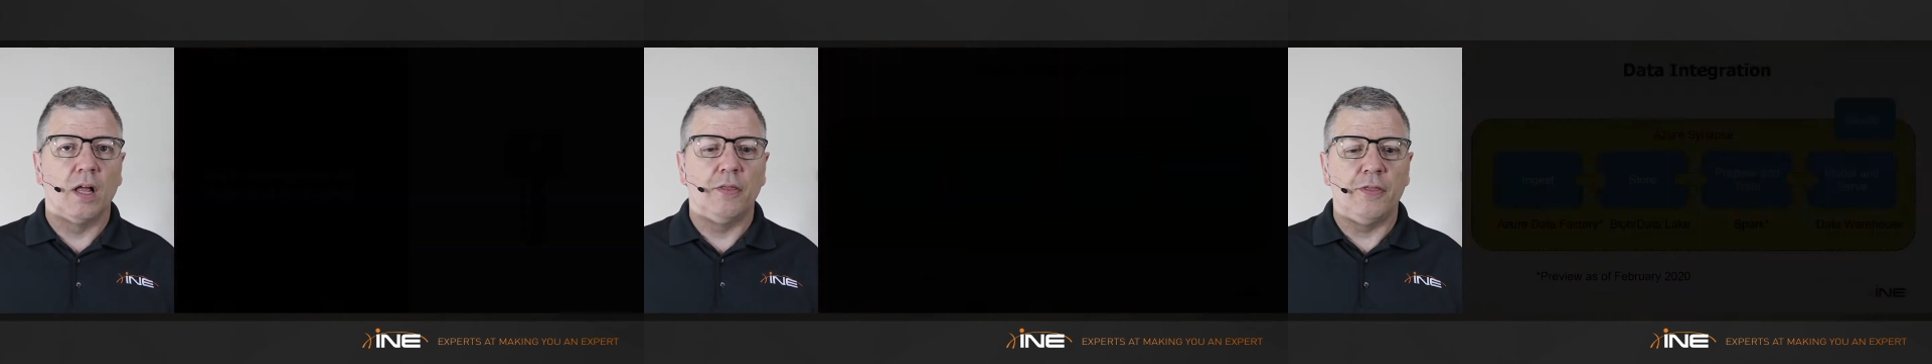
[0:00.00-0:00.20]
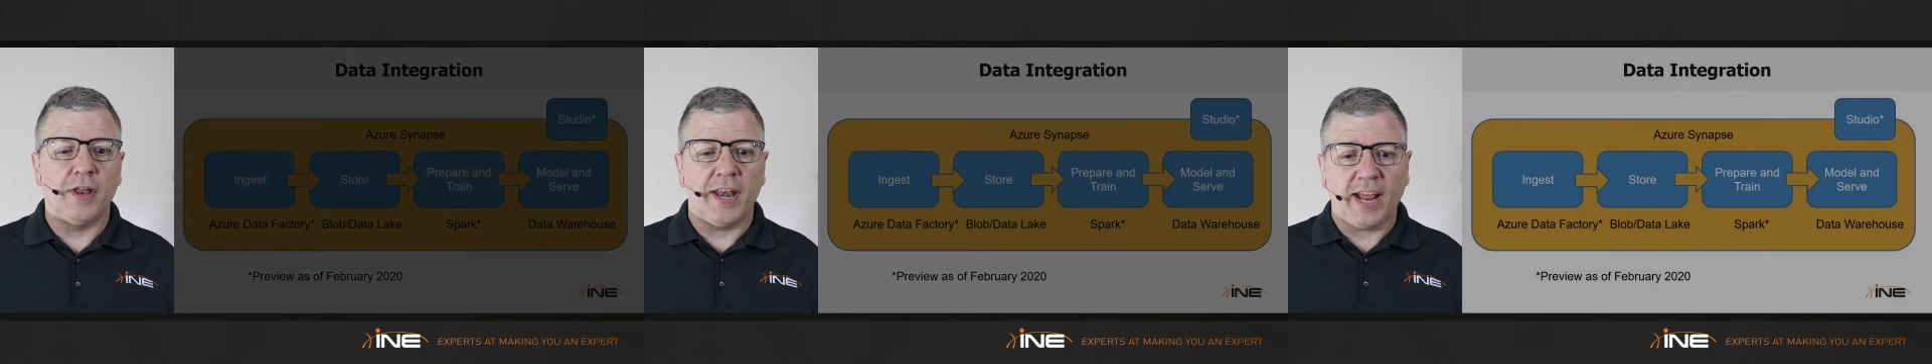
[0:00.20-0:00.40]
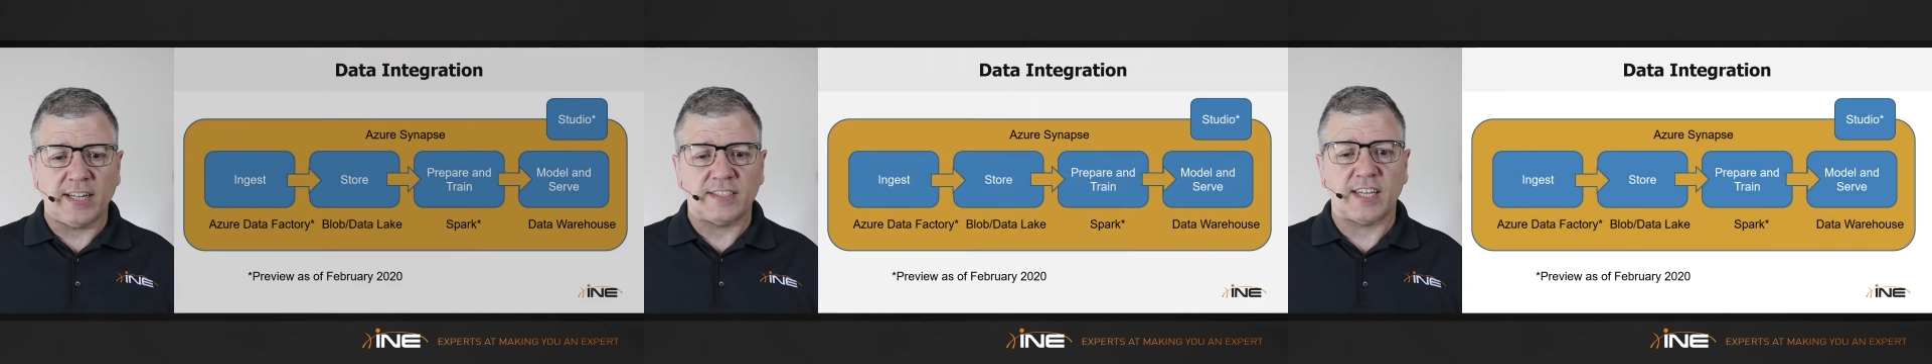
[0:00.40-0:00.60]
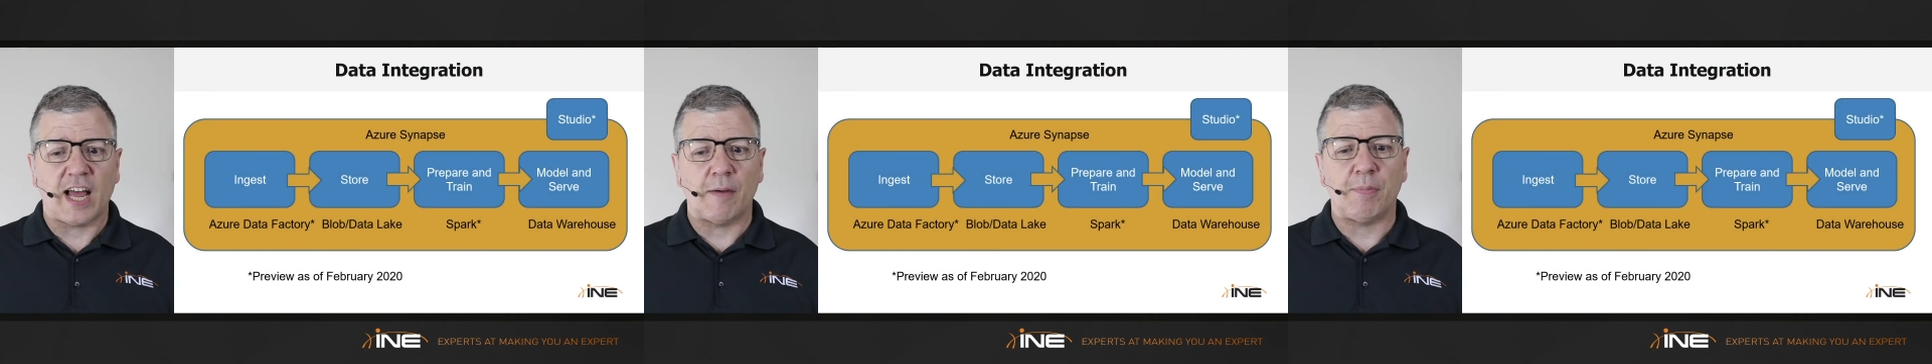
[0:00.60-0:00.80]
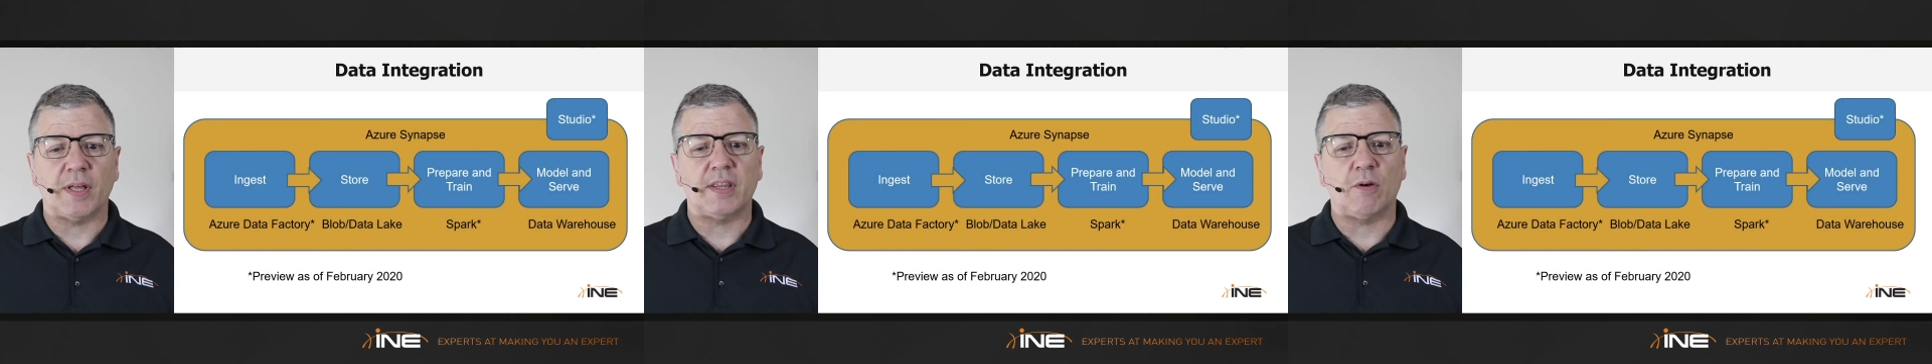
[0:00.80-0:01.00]
The next
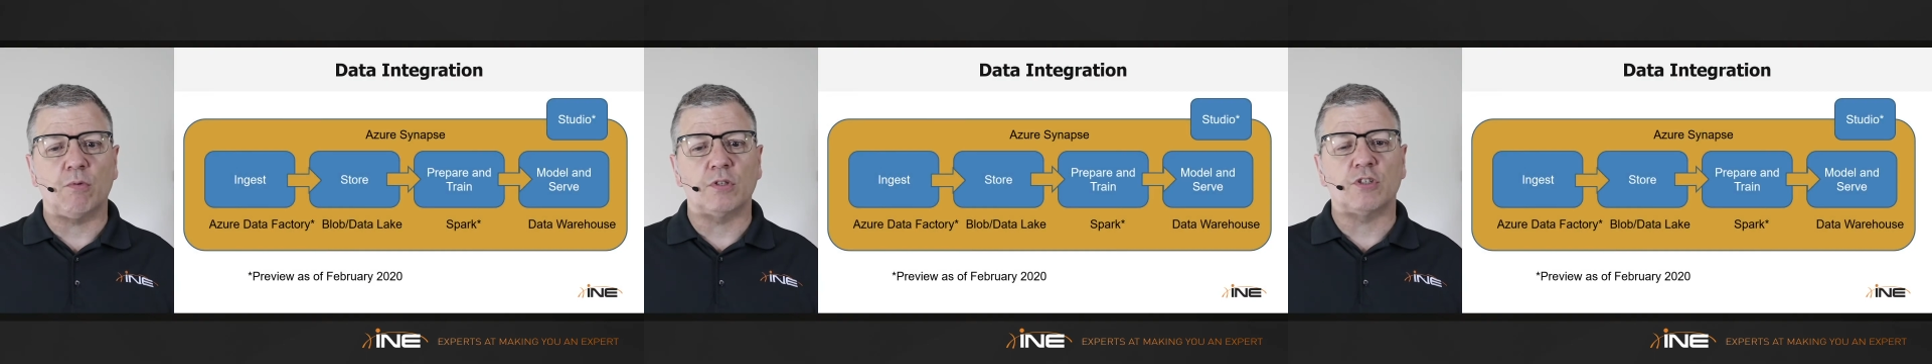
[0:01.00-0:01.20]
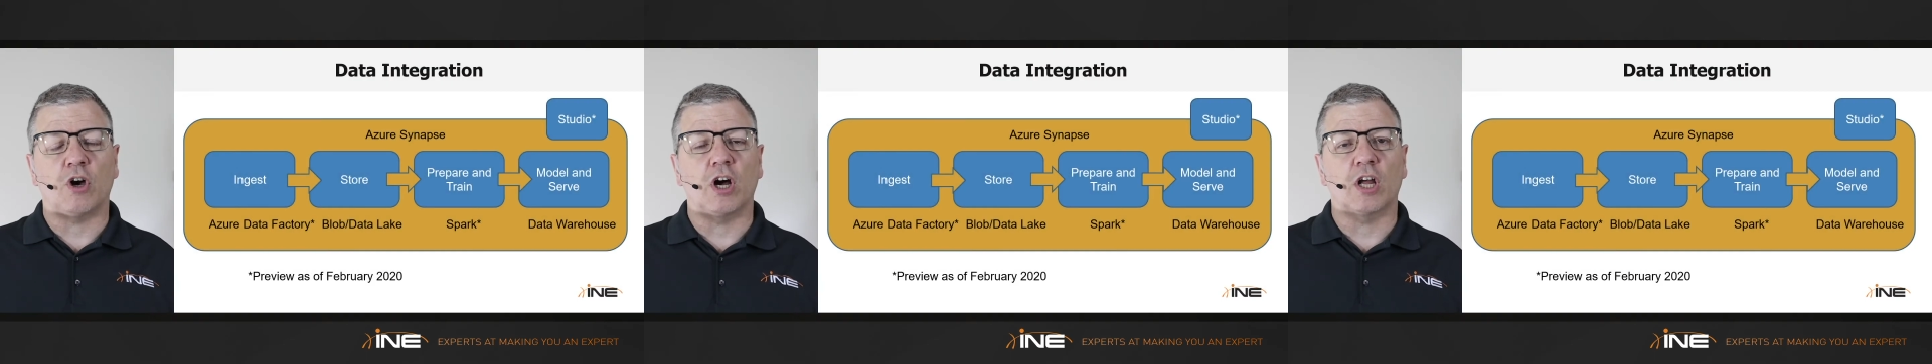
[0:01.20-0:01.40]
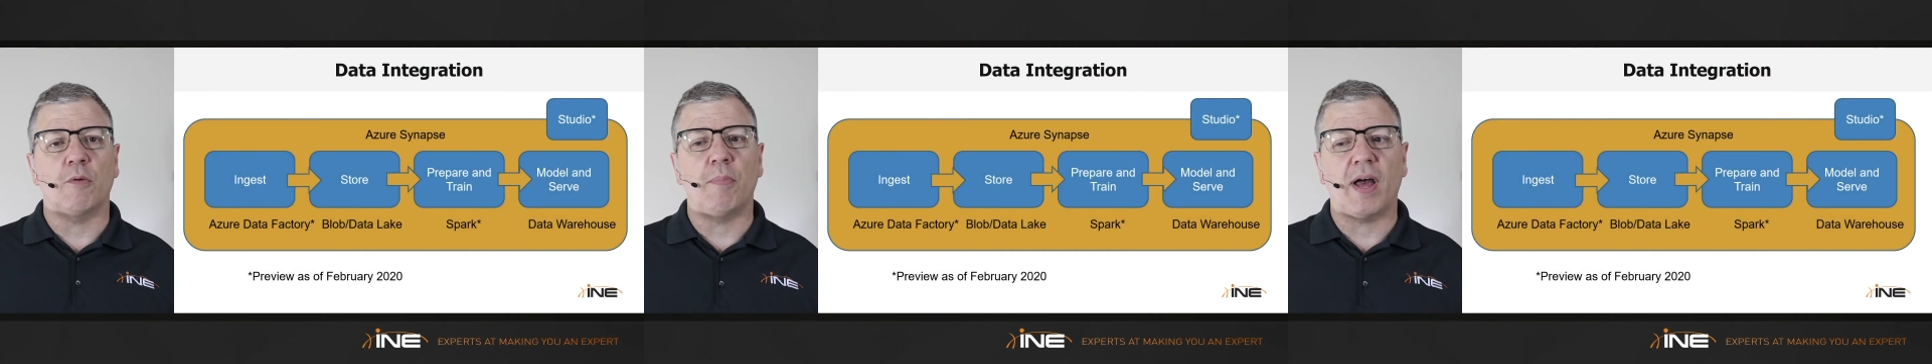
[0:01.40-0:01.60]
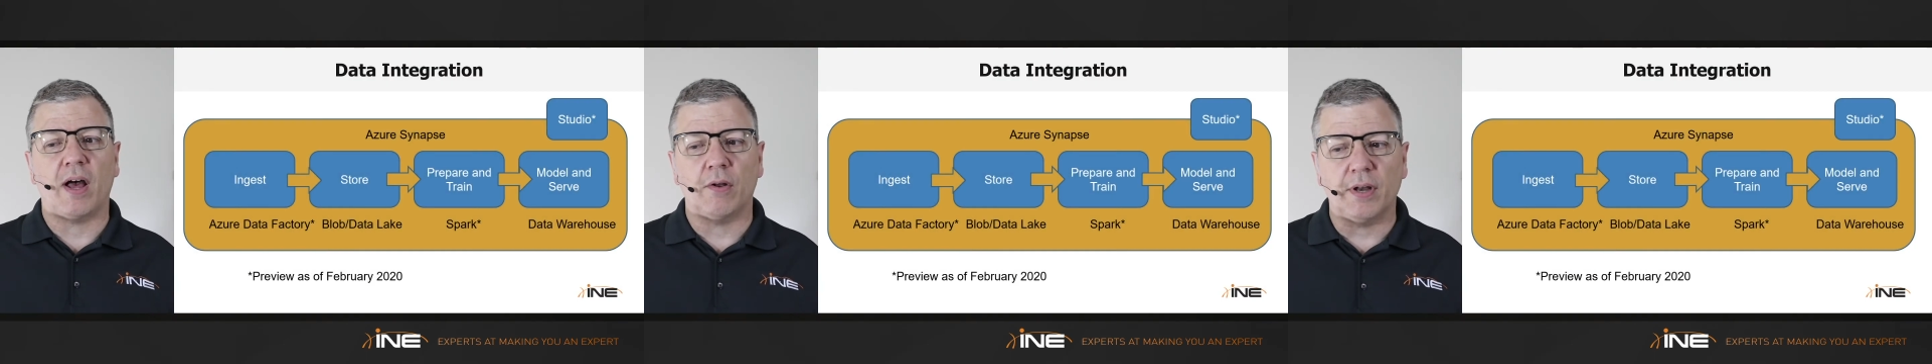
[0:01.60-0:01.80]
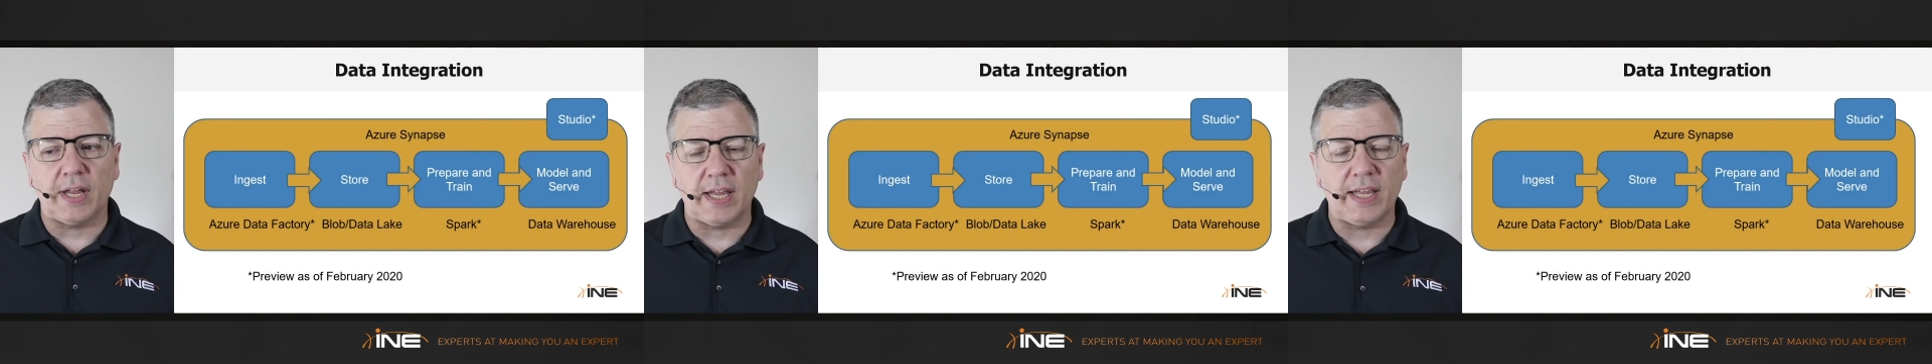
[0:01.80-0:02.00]
topic that we'll talk about